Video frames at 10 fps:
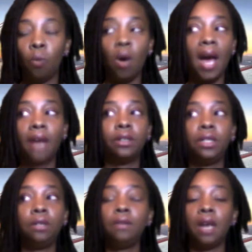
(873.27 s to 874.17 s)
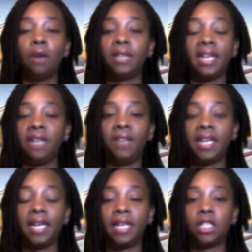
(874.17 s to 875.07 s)
well, how do you know that
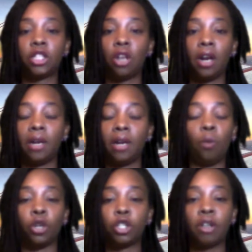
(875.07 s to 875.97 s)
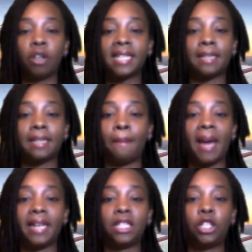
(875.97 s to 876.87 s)
even getting started won't attract
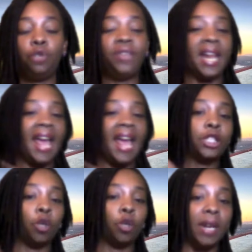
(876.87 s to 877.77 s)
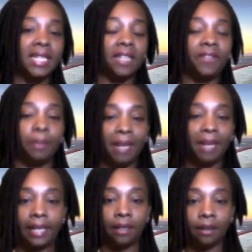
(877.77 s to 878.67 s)
somebody to you that has the rest of the
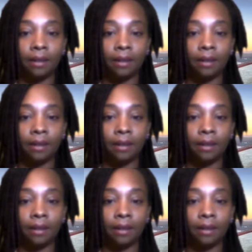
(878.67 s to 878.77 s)
money?